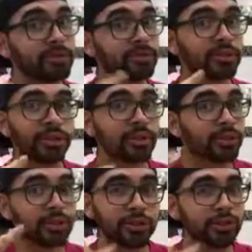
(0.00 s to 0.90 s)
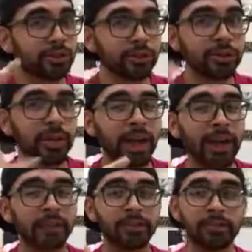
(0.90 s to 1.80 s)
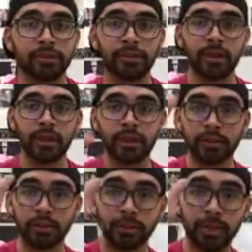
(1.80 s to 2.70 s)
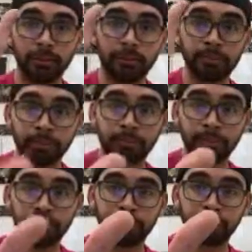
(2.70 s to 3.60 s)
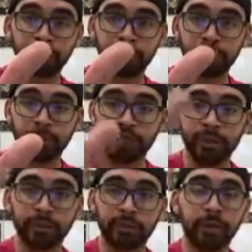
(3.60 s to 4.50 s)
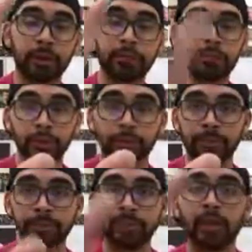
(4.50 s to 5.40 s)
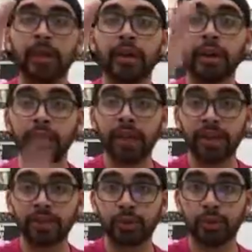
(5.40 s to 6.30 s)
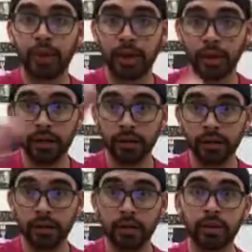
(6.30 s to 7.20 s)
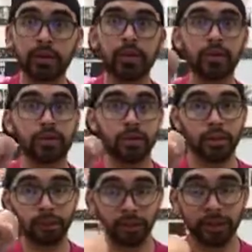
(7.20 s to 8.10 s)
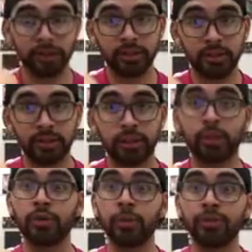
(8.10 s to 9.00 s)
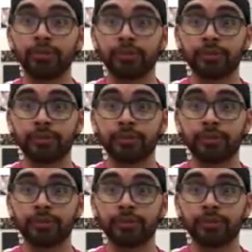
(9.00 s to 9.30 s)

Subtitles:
surfer dude hand and right there in the front. Boom. That's where you point you.